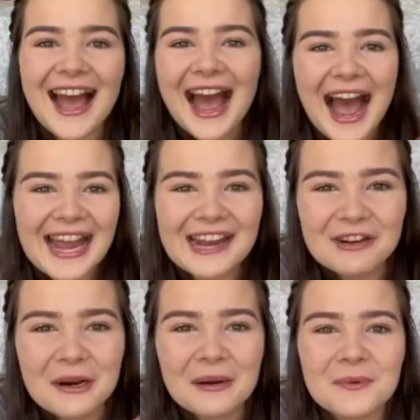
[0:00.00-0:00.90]
Hi
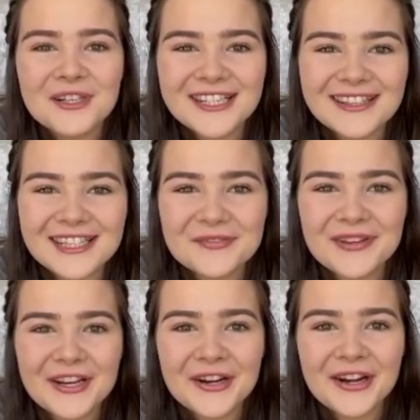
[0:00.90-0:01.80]
everyone watching this
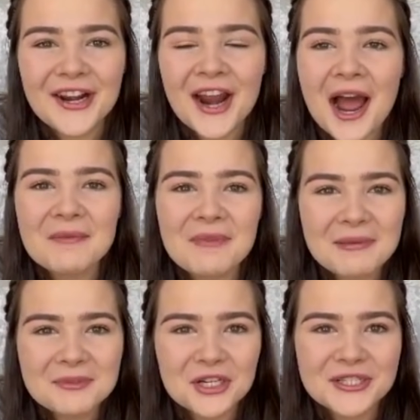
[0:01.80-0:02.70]
video,
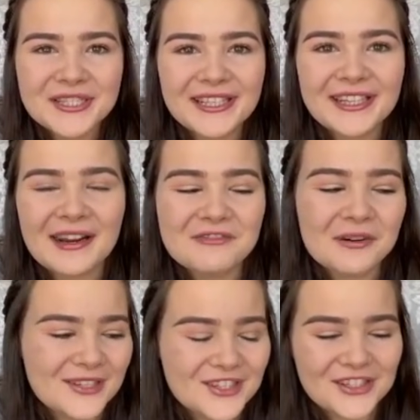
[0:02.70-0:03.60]
I'm Josie, I'm
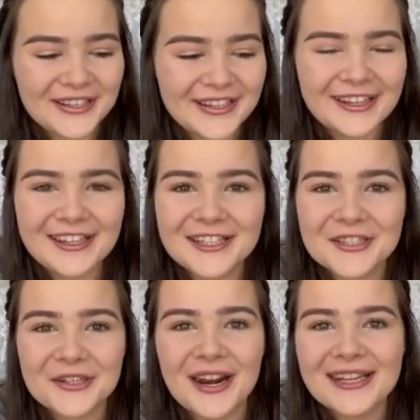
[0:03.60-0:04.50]
from Australia,
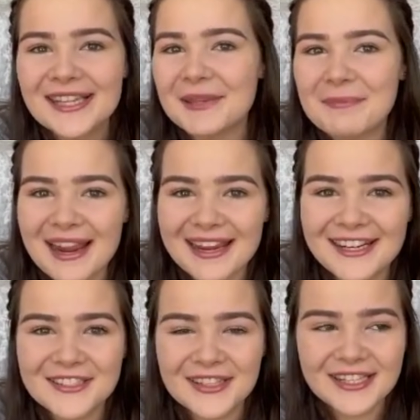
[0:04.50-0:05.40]
so I sent the
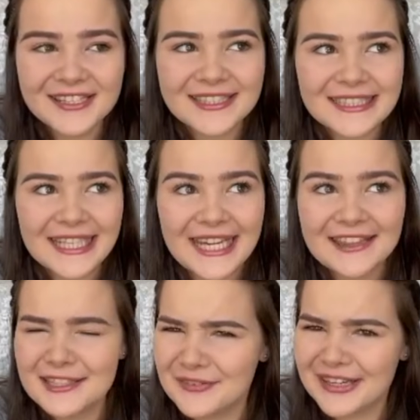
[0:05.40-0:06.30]
package that's
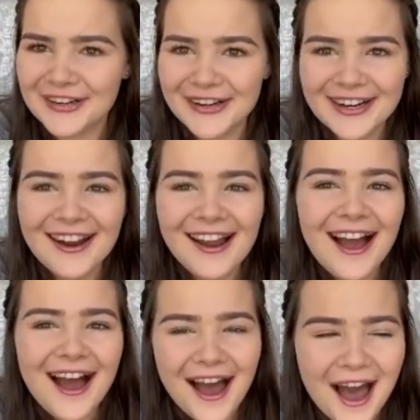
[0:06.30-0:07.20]
in this video.
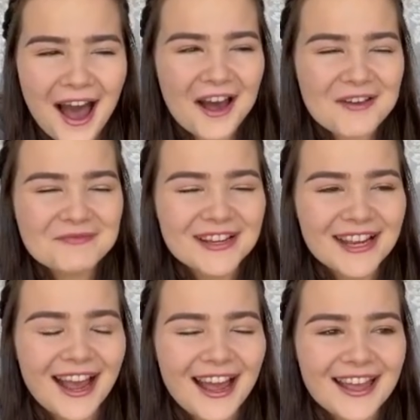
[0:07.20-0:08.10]

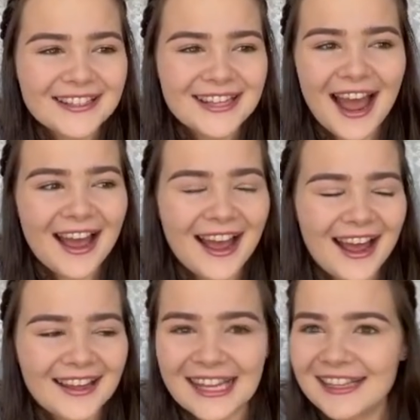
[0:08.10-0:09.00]

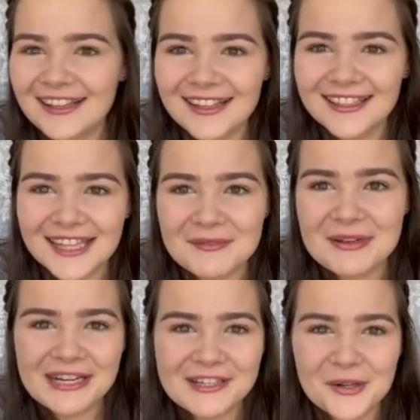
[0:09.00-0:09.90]
Yeah, Leila let
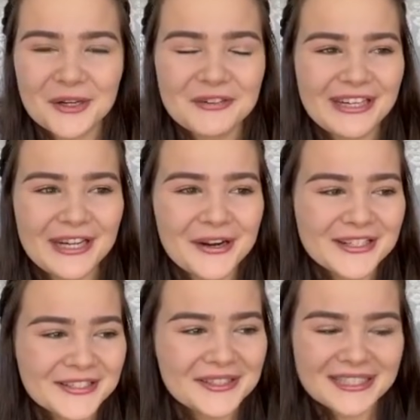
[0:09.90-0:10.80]
me include a
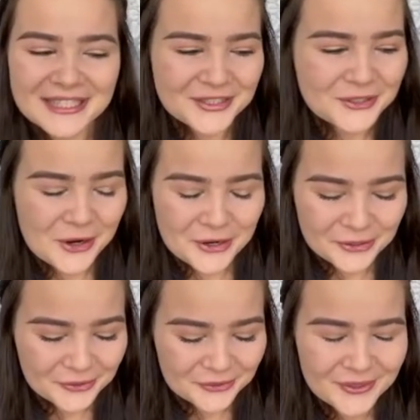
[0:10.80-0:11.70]
video, so this is so
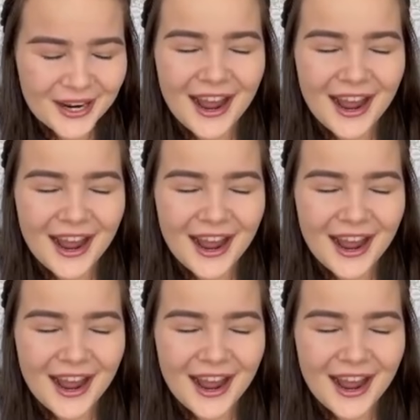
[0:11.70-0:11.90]
cool.